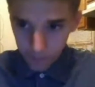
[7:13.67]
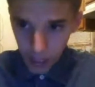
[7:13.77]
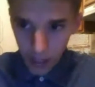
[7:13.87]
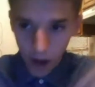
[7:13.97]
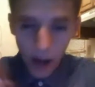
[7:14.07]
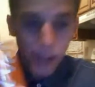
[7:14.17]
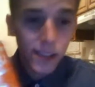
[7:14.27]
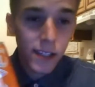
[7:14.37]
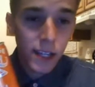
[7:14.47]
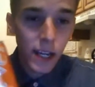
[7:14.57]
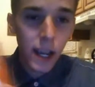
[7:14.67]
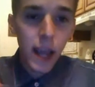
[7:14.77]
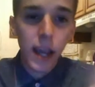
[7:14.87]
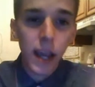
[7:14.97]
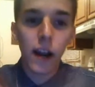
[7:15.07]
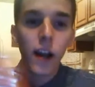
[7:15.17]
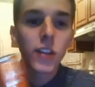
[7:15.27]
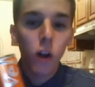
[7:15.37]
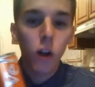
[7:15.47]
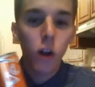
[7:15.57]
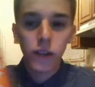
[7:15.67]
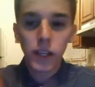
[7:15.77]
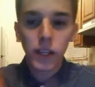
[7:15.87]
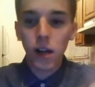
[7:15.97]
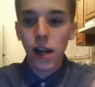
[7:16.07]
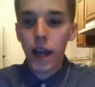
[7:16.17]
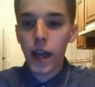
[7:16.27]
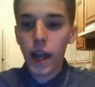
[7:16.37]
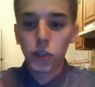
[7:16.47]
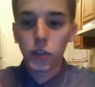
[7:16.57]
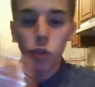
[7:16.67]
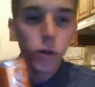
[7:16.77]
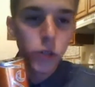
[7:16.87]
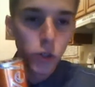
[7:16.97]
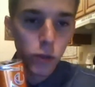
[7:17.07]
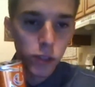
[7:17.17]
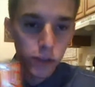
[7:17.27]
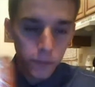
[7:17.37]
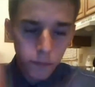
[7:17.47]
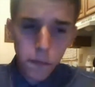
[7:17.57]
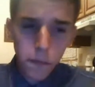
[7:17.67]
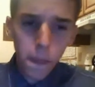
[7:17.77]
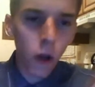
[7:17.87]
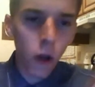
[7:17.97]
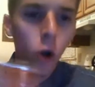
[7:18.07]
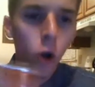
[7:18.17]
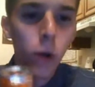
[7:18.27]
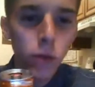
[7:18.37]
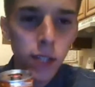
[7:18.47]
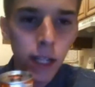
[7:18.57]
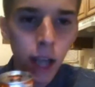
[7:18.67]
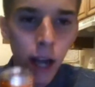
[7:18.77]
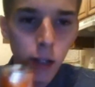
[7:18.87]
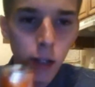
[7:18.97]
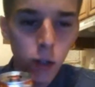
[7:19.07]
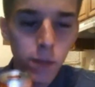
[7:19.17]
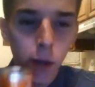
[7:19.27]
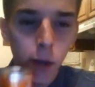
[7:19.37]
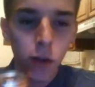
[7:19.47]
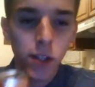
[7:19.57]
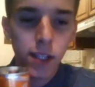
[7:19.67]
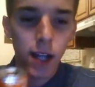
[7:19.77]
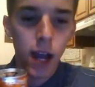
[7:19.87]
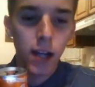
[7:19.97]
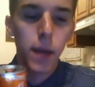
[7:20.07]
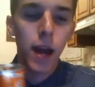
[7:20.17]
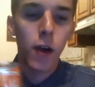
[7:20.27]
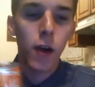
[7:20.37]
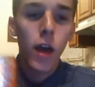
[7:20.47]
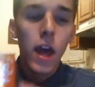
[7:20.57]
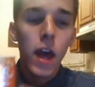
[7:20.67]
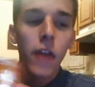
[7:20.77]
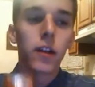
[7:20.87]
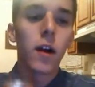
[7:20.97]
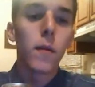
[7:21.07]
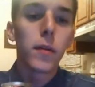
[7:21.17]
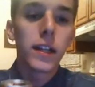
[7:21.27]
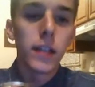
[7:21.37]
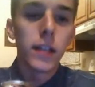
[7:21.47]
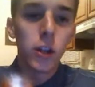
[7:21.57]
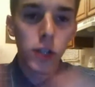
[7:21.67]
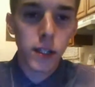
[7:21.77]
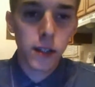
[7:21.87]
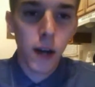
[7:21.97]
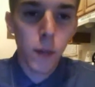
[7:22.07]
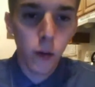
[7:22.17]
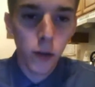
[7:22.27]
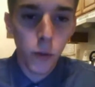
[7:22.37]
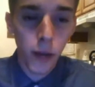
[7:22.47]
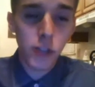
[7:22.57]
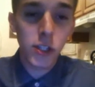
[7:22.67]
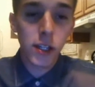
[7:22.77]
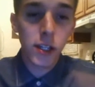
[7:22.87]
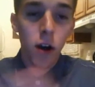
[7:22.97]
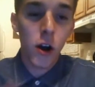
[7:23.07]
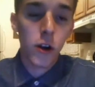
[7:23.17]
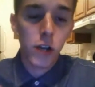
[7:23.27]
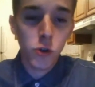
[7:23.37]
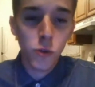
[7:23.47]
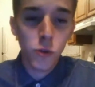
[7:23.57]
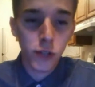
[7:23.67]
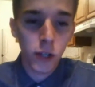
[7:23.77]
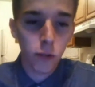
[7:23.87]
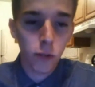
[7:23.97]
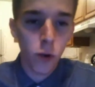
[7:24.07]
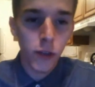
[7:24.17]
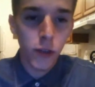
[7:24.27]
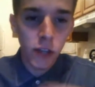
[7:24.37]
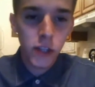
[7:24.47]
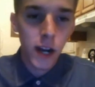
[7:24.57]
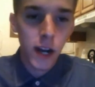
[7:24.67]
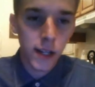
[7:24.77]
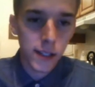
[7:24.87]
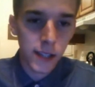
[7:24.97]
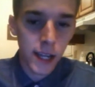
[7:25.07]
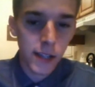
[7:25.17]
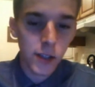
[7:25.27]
in iced tea, in iced coffee, a super juice, a whole protein line endorsed by Chris and Hadi Powell. The company nearly doubled. We actually did 102% growth in the United States.